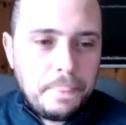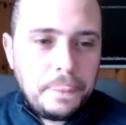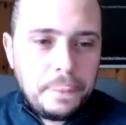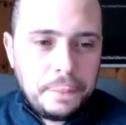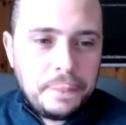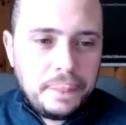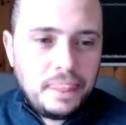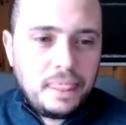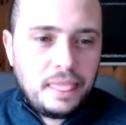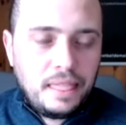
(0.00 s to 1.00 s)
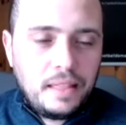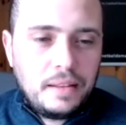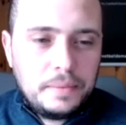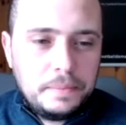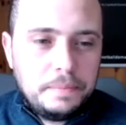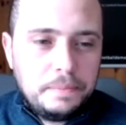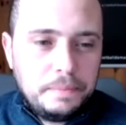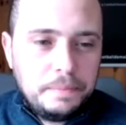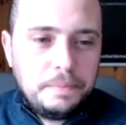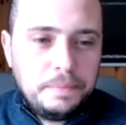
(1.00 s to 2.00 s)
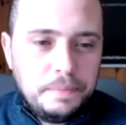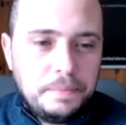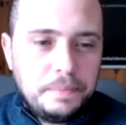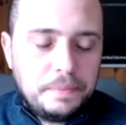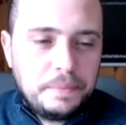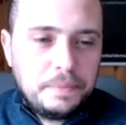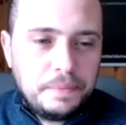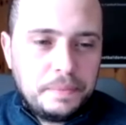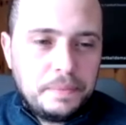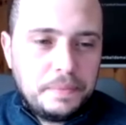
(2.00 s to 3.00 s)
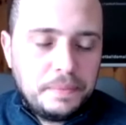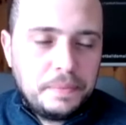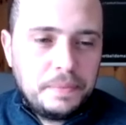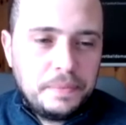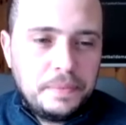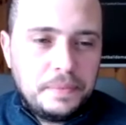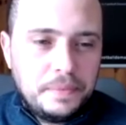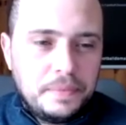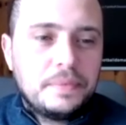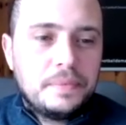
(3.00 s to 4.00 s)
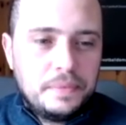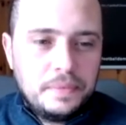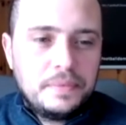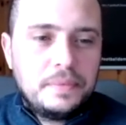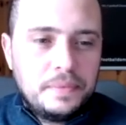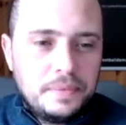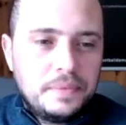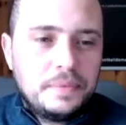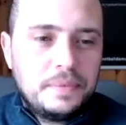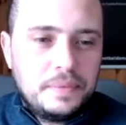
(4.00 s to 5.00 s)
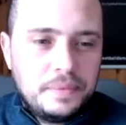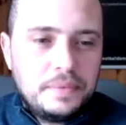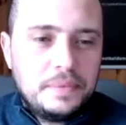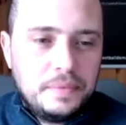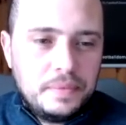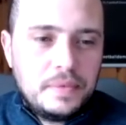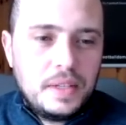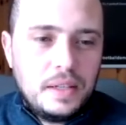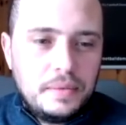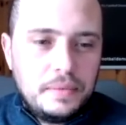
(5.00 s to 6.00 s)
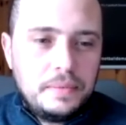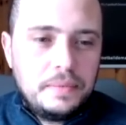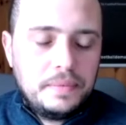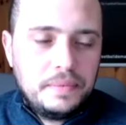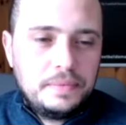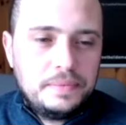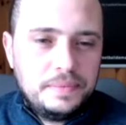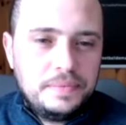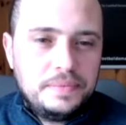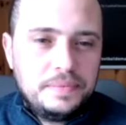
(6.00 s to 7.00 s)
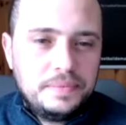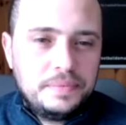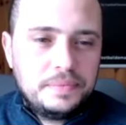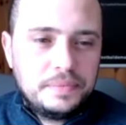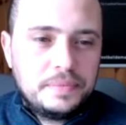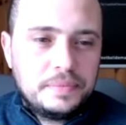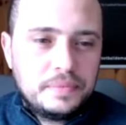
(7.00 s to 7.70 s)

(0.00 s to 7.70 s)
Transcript: No words are spoken by the person on screen.